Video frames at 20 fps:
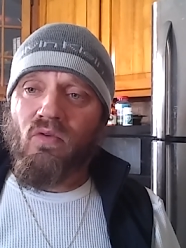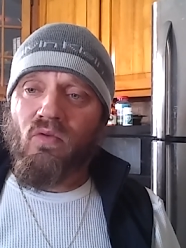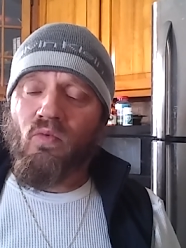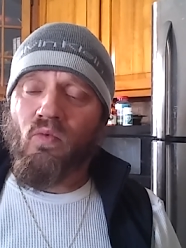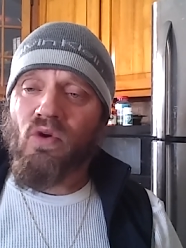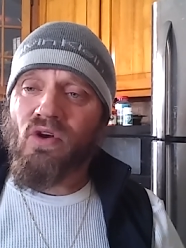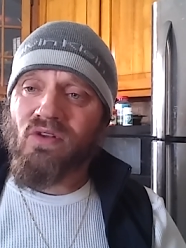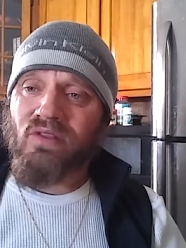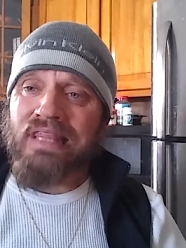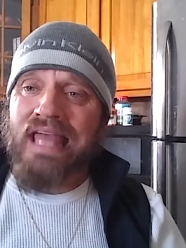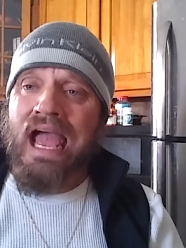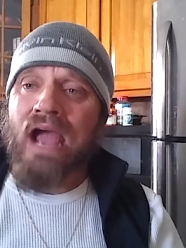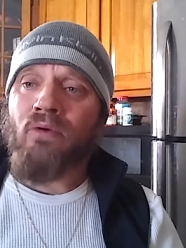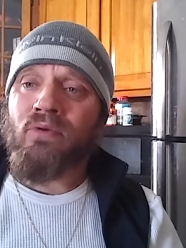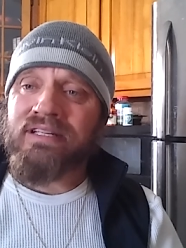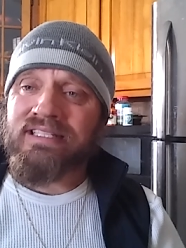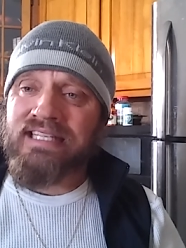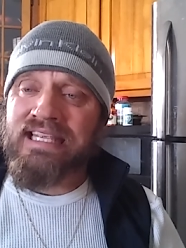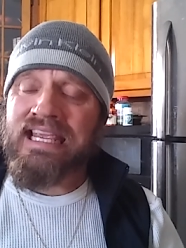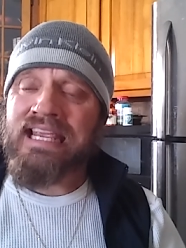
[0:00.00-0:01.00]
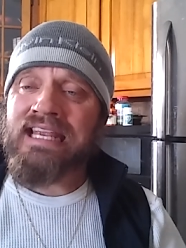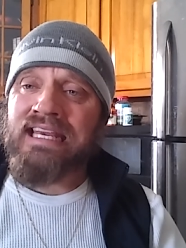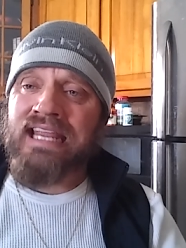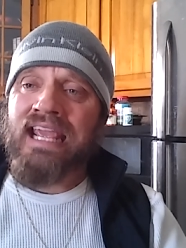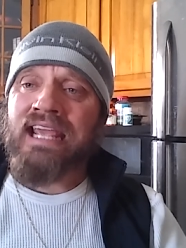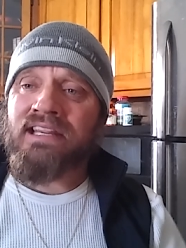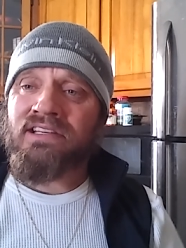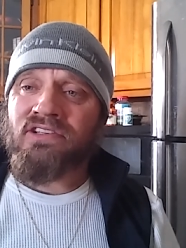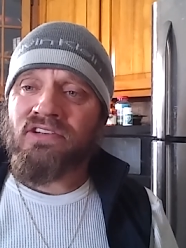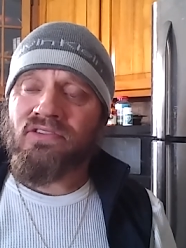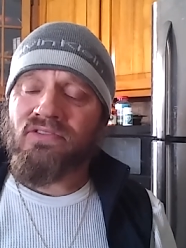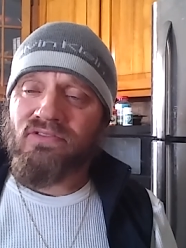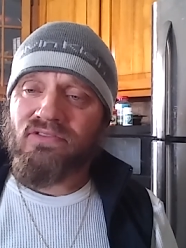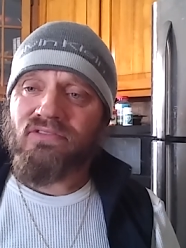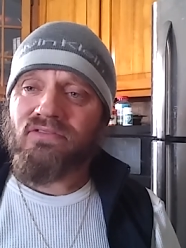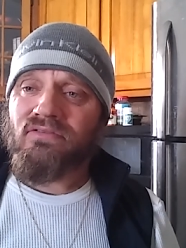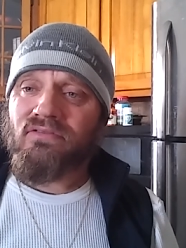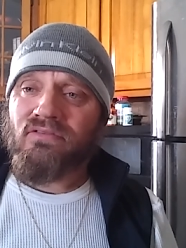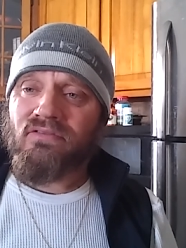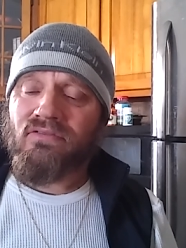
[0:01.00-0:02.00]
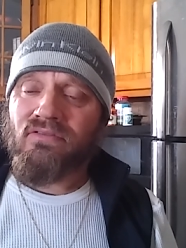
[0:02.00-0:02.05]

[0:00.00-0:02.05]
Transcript: We're allowing teenagers